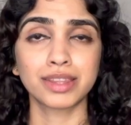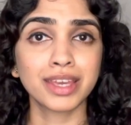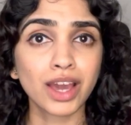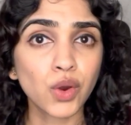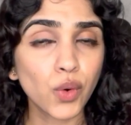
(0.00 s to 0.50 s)
They
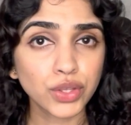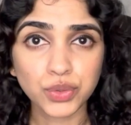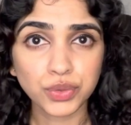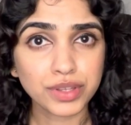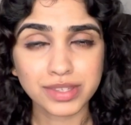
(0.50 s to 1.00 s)
are going
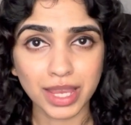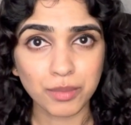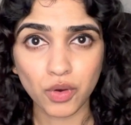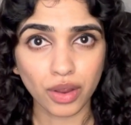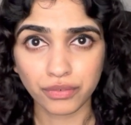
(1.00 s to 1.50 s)
through the
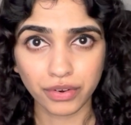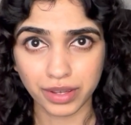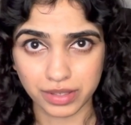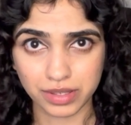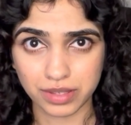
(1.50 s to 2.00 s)
same
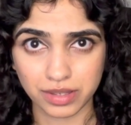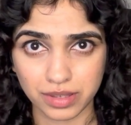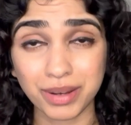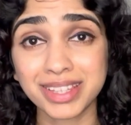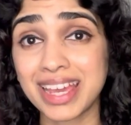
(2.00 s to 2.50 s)
conflicts,
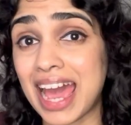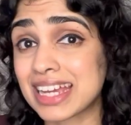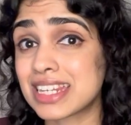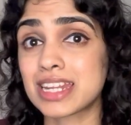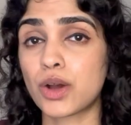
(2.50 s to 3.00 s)
but they
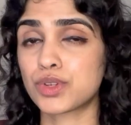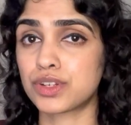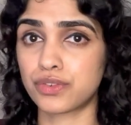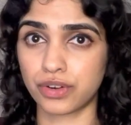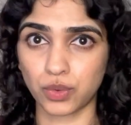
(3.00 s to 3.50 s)
act it out in
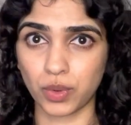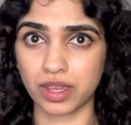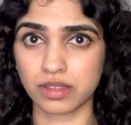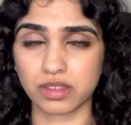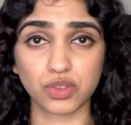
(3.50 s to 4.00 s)
different
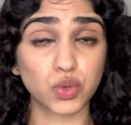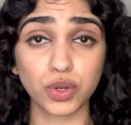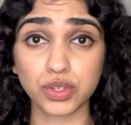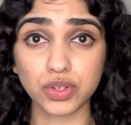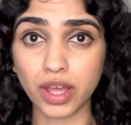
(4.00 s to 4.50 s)
ways. So
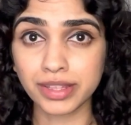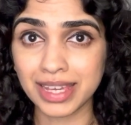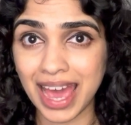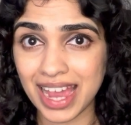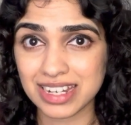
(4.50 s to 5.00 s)
it's not the
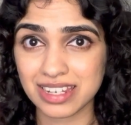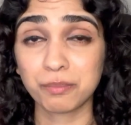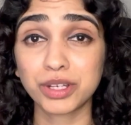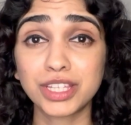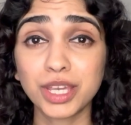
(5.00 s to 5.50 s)
act,
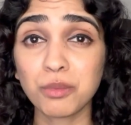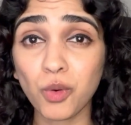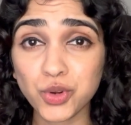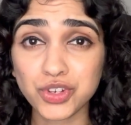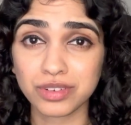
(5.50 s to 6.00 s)
but the
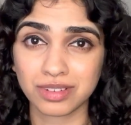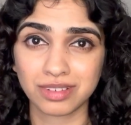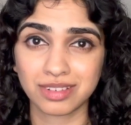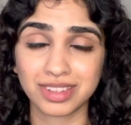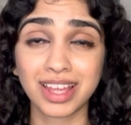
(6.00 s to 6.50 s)

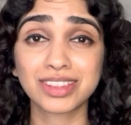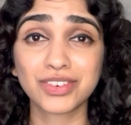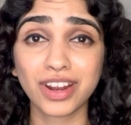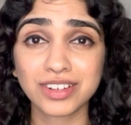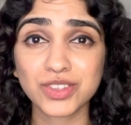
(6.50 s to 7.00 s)
emotion that
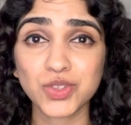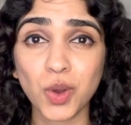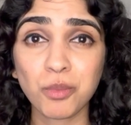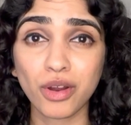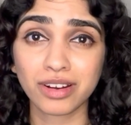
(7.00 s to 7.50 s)
threatens your
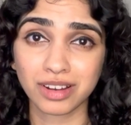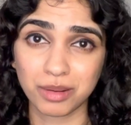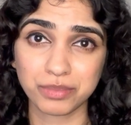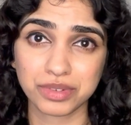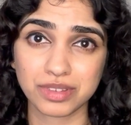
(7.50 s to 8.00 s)
moral
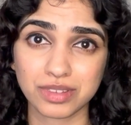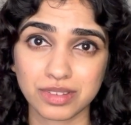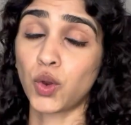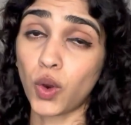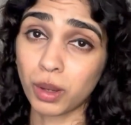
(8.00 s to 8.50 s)
compass.
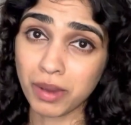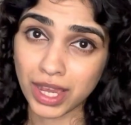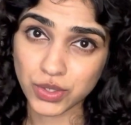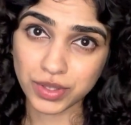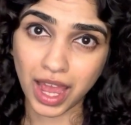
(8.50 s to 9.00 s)
Going
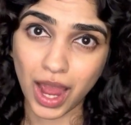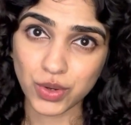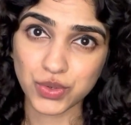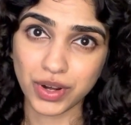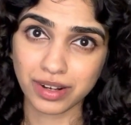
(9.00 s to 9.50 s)
back to the
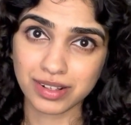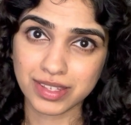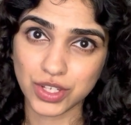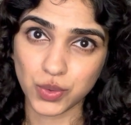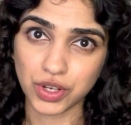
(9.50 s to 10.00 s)
house rental
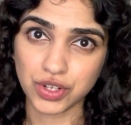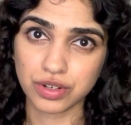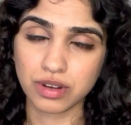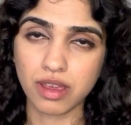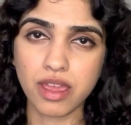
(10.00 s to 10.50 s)

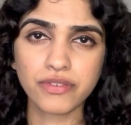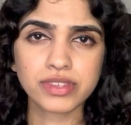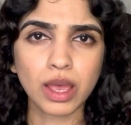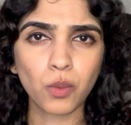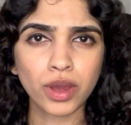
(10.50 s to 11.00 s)
situation, if
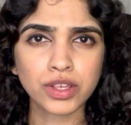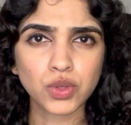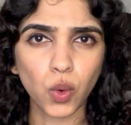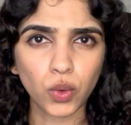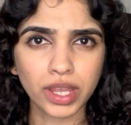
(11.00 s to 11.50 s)
someone is
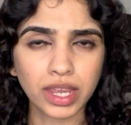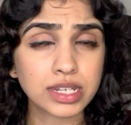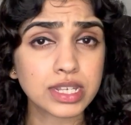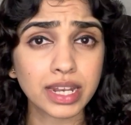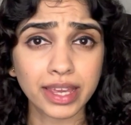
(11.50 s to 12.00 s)
okay
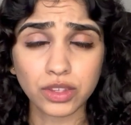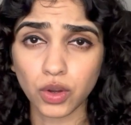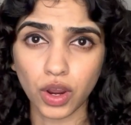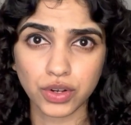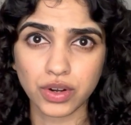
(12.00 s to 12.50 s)
delaying the
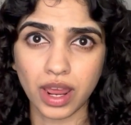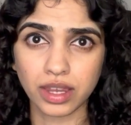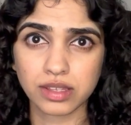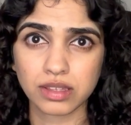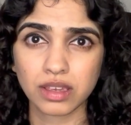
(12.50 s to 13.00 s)

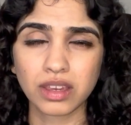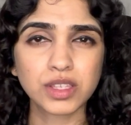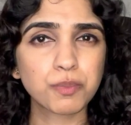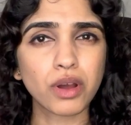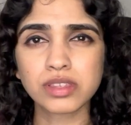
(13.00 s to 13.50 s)
contracts,
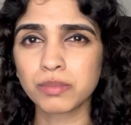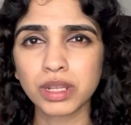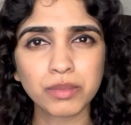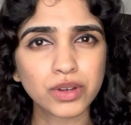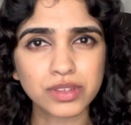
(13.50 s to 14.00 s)
it's possibly
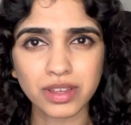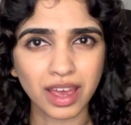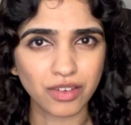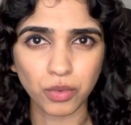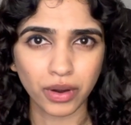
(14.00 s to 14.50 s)
because they
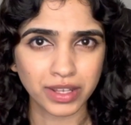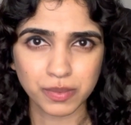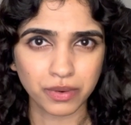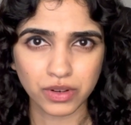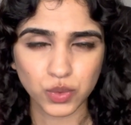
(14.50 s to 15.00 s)
have more
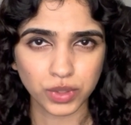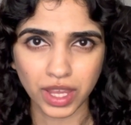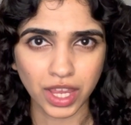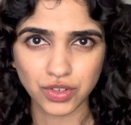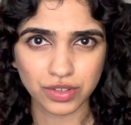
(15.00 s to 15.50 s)
experience with
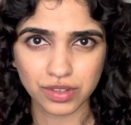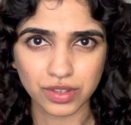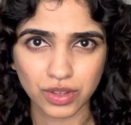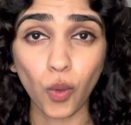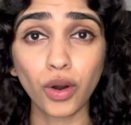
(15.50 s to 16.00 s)

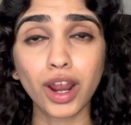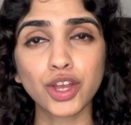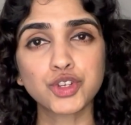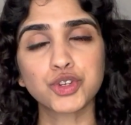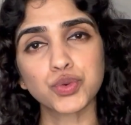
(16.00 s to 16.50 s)
agents or are
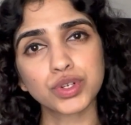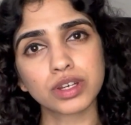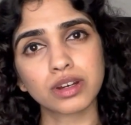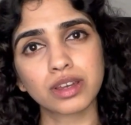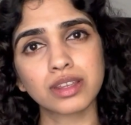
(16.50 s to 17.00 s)

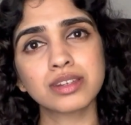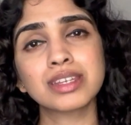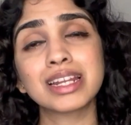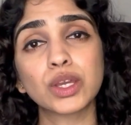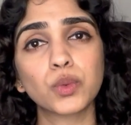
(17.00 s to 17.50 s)
shrewder in
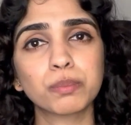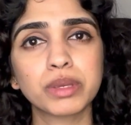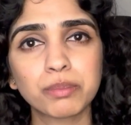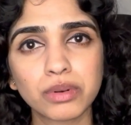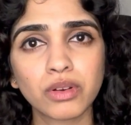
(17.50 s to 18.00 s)
dealing with
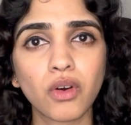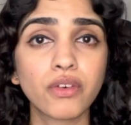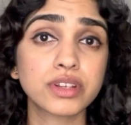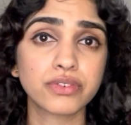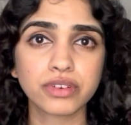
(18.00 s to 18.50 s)
people
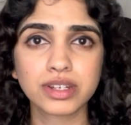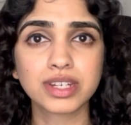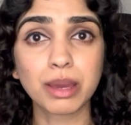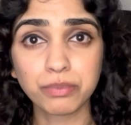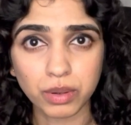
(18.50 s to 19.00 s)
of different
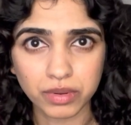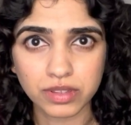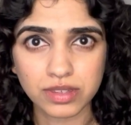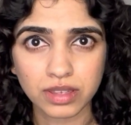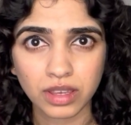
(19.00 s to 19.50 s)

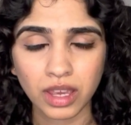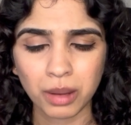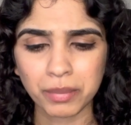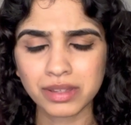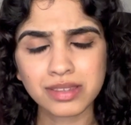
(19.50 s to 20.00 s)
temperaments.
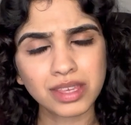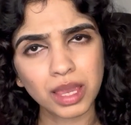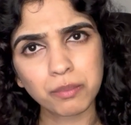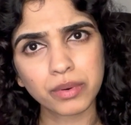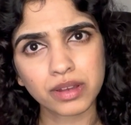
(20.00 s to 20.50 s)
But the
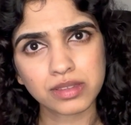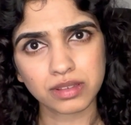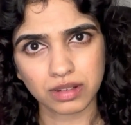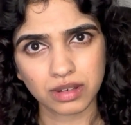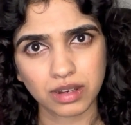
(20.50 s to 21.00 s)
same
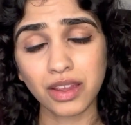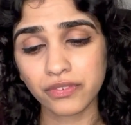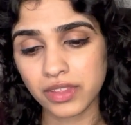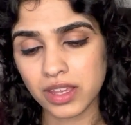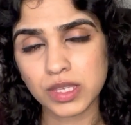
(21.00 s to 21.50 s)
person,
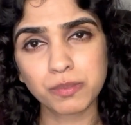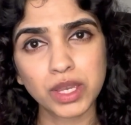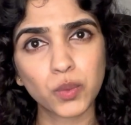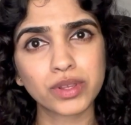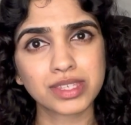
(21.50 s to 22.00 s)
if they
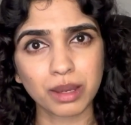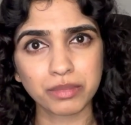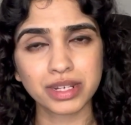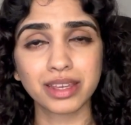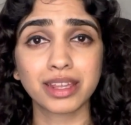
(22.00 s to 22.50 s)
speak with
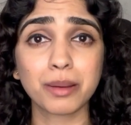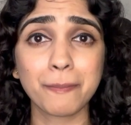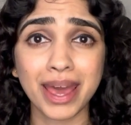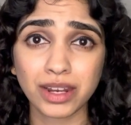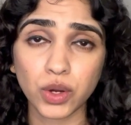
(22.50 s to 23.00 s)
somebody in a
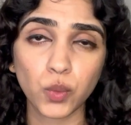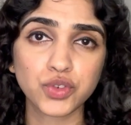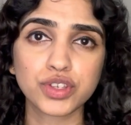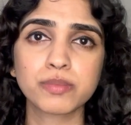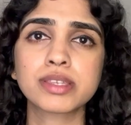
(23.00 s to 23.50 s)
manner which
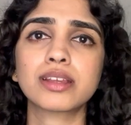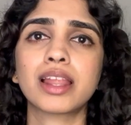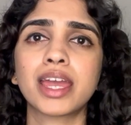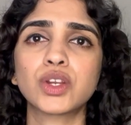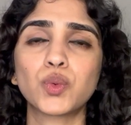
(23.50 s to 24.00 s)
is
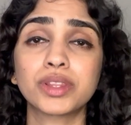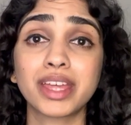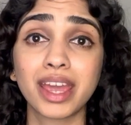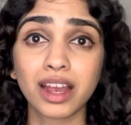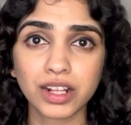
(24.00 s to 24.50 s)
misaligned with
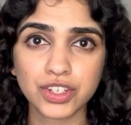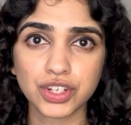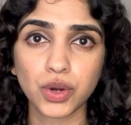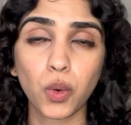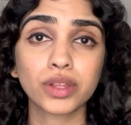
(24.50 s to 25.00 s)
their
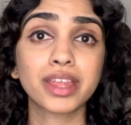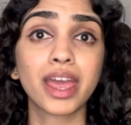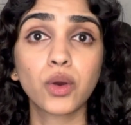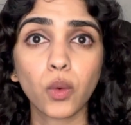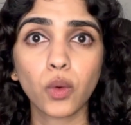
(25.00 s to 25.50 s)
culture or
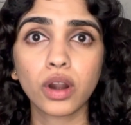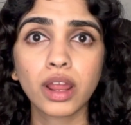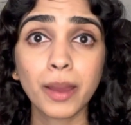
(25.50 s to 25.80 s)
their core,